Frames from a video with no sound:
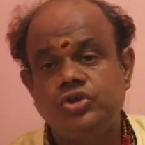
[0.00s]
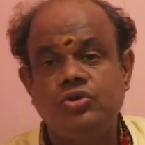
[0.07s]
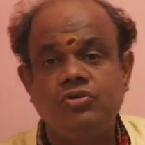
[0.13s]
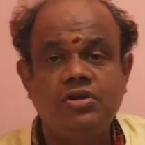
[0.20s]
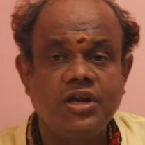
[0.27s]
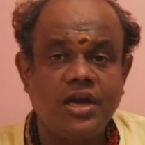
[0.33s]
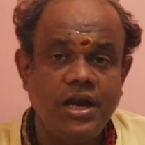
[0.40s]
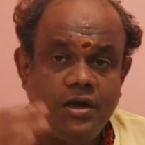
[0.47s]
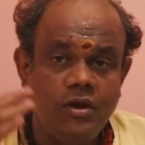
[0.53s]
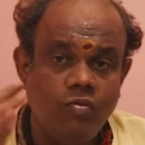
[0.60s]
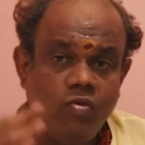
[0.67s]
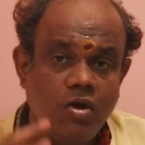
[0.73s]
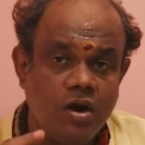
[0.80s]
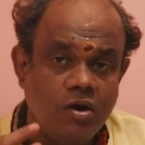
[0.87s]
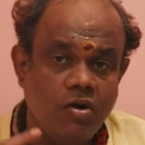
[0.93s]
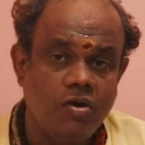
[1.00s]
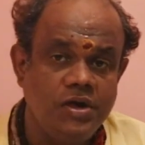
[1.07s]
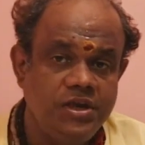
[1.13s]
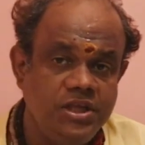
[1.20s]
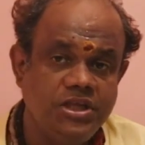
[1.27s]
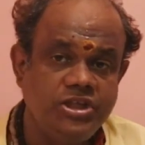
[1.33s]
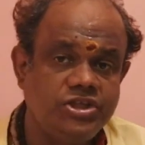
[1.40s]
So try to work
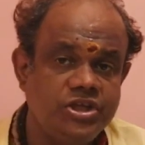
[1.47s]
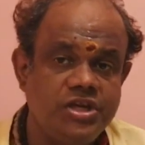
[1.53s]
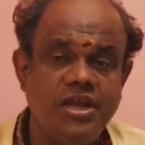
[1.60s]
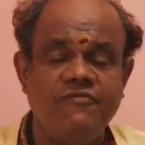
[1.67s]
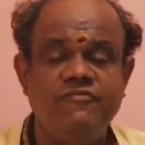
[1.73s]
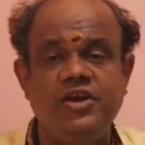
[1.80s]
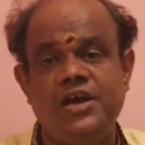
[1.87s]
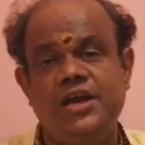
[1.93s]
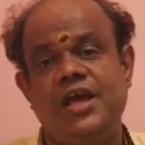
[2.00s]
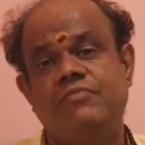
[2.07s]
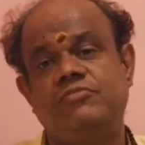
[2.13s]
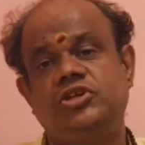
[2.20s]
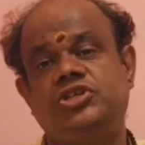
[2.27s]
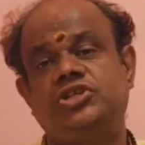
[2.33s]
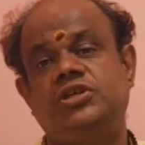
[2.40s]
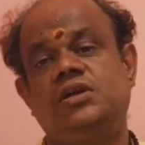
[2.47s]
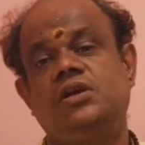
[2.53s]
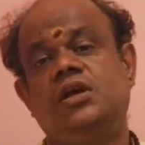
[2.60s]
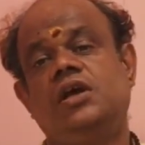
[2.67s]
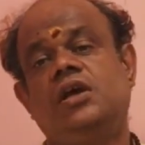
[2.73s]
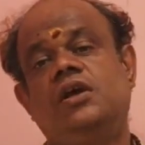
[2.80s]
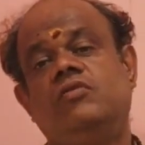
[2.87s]
on each and every
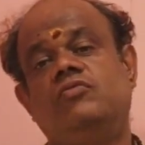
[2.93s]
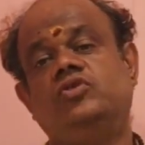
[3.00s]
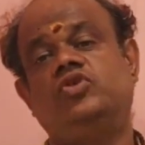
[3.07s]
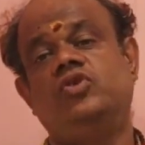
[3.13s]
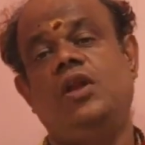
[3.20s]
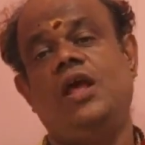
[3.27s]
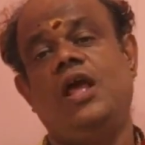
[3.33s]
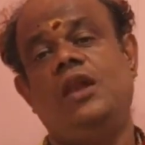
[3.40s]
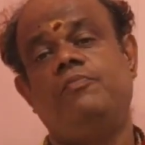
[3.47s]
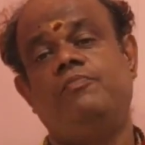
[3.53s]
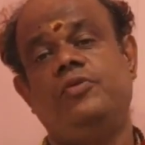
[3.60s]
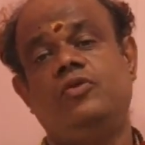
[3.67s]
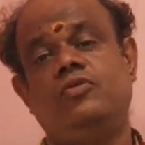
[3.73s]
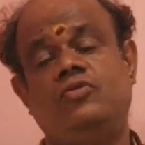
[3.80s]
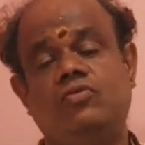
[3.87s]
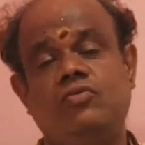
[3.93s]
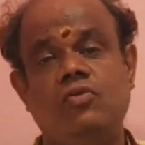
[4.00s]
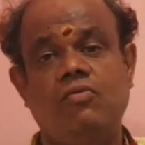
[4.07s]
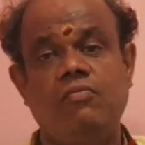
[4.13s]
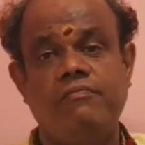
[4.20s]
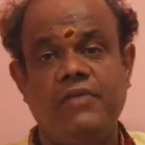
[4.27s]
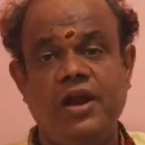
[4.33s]
dimension, which will help you
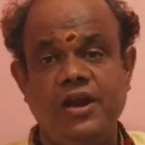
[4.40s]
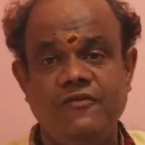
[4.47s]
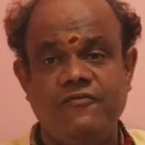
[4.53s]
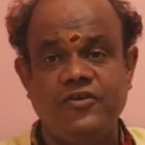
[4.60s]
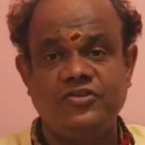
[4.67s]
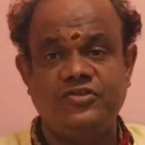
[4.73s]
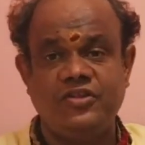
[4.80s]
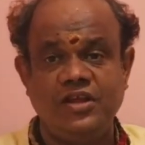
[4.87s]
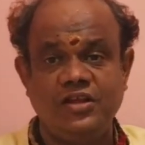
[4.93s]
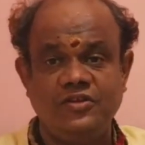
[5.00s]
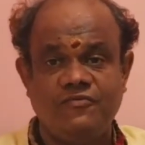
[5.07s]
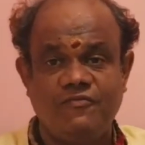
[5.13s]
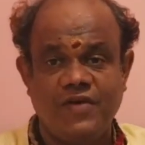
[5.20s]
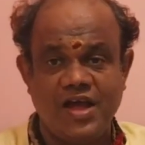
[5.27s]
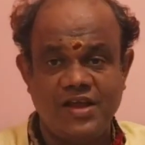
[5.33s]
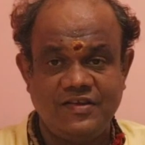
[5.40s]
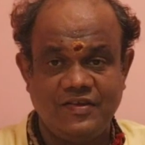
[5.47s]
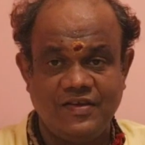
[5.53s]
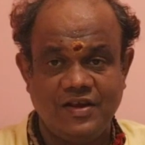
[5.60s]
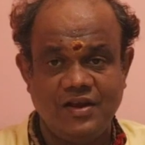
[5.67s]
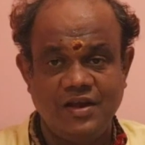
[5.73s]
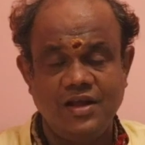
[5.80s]
to manifest things
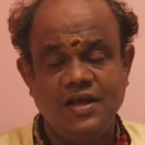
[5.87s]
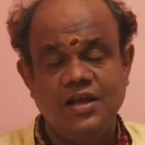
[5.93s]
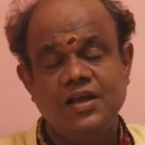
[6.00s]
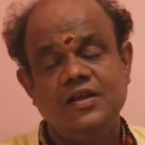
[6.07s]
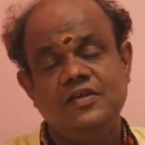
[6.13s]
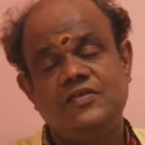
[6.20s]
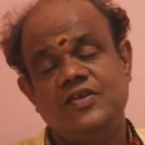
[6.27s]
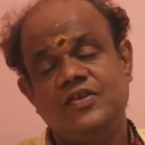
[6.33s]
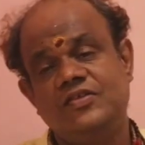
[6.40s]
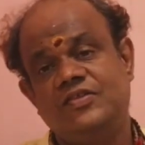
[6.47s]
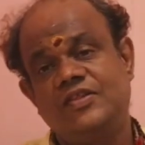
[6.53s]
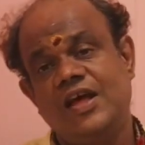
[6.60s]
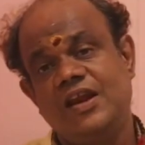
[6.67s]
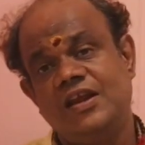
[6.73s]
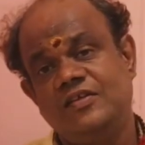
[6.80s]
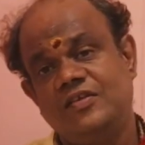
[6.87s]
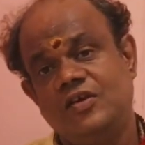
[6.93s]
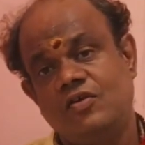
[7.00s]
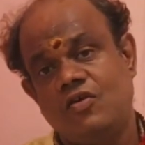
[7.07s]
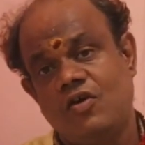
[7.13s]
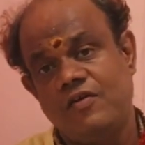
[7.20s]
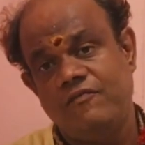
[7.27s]
faster. Since there is
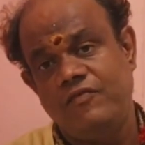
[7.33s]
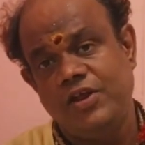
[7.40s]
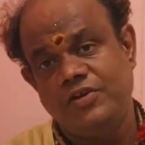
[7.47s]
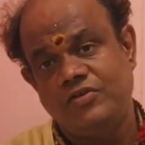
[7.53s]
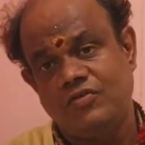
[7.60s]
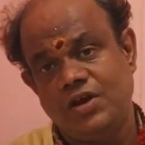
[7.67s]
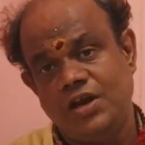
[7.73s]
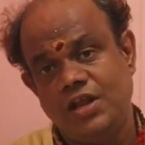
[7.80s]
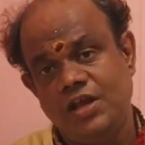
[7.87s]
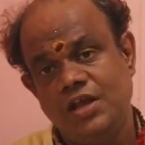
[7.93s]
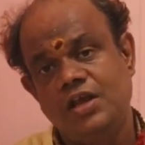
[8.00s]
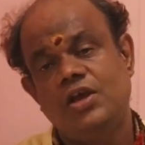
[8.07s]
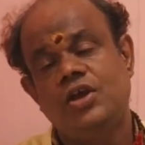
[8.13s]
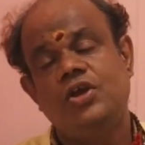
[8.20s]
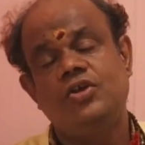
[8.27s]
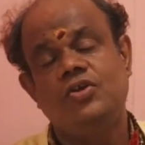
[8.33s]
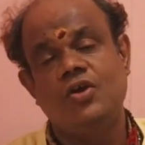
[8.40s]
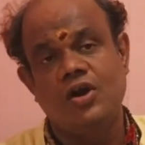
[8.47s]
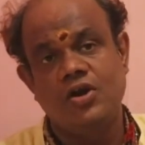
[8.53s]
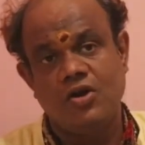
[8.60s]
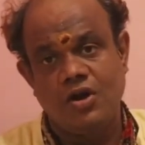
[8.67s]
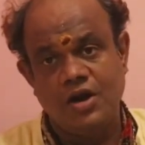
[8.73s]
a conflict only,
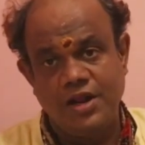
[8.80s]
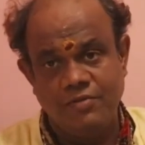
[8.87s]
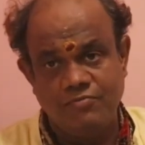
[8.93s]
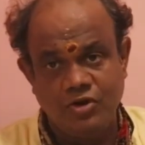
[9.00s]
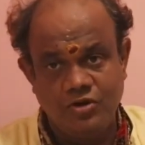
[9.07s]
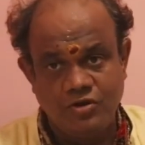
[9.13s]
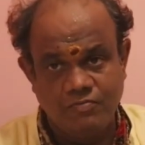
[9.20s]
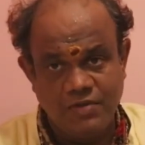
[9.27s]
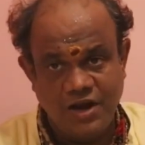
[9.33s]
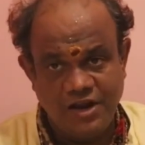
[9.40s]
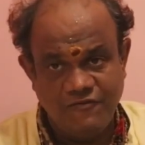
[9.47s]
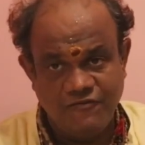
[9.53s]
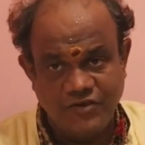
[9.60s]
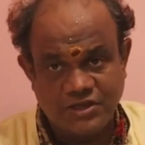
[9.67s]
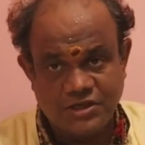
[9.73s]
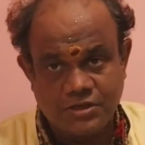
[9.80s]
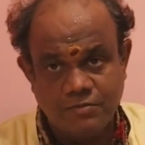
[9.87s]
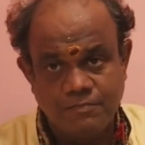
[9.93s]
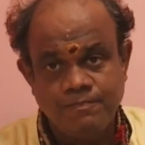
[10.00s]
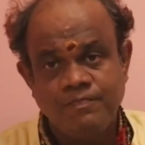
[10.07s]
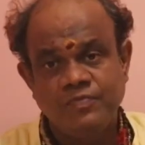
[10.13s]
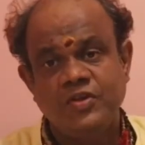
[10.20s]
you are not able to manifest.
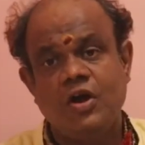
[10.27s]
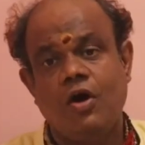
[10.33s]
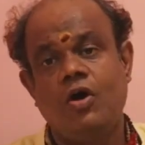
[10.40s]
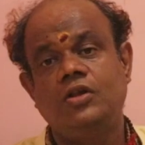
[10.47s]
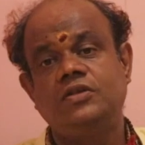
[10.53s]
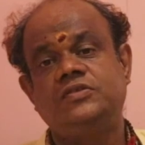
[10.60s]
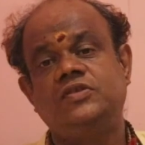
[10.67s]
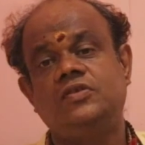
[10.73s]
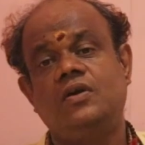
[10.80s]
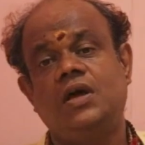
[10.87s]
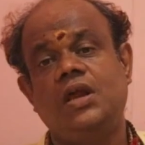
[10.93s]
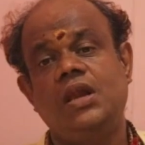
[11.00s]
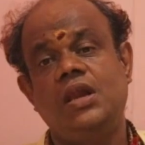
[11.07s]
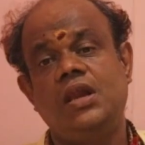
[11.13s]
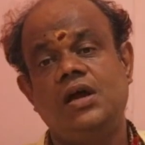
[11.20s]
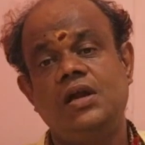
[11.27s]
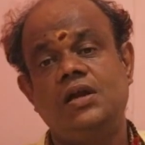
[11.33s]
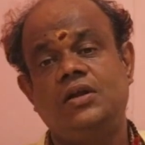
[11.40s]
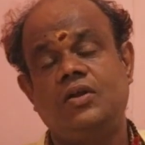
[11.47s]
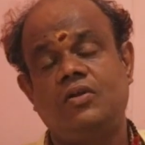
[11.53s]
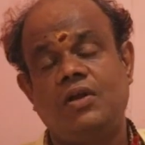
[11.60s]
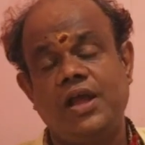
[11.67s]
Also,
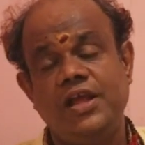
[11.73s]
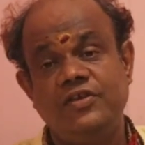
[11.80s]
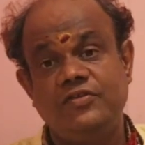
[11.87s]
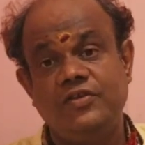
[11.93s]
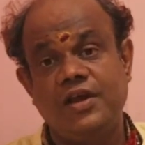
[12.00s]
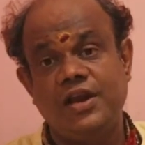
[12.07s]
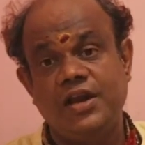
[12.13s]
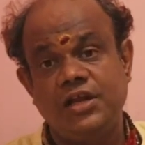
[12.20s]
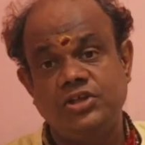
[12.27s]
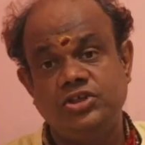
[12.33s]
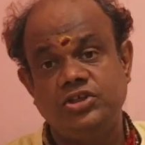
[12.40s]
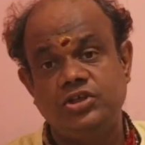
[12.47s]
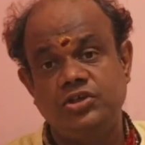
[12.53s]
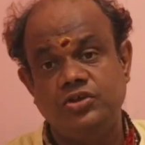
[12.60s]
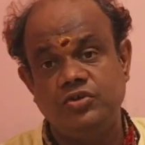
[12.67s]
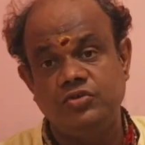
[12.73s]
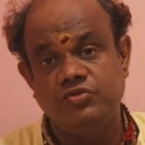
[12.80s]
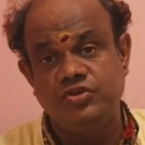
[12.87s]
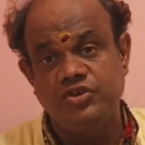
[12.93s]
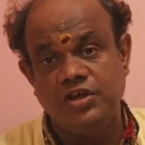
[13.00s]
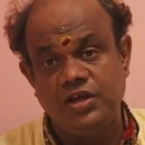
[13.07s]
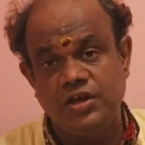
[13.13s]
learn to raise your energy
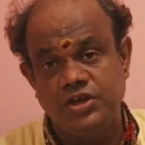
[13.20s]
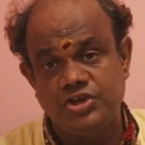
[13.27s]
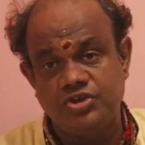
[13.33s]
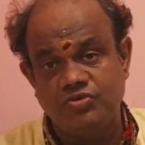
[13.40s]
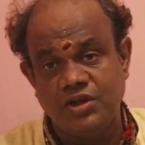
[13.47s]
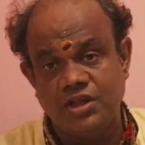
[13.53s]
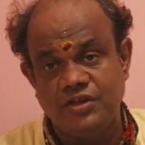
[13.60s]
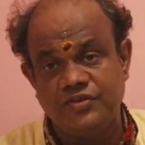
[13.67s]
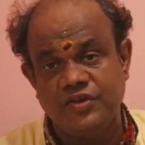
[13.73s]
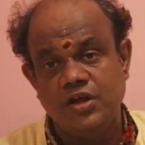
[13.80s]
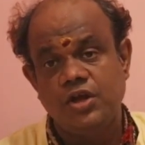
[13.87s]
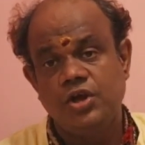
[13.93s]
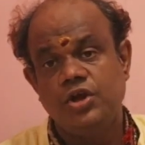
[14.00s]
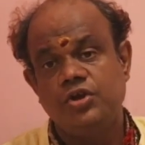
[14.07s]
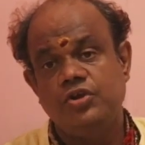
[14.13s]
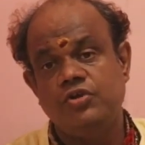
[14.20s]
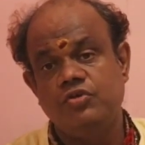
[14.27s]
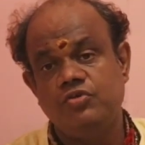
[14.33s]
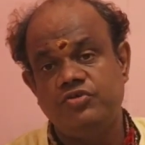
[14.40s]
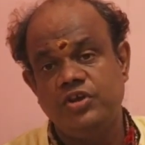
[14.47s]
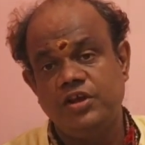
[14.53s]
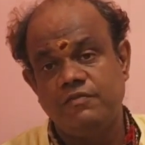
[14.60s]
using rituals,
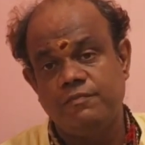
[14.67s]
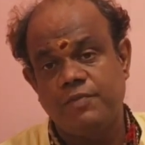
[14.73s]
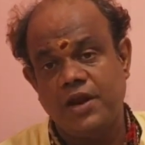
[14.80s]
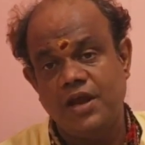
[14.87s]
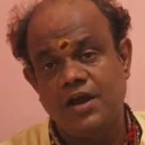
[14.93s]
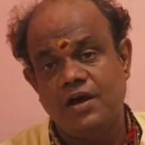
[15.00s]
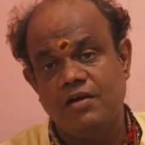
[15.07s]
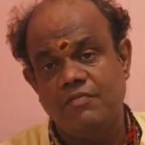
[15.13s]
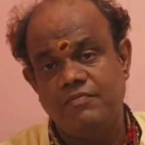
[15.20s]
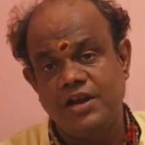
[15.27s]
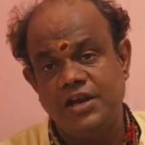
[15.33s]
using prayer,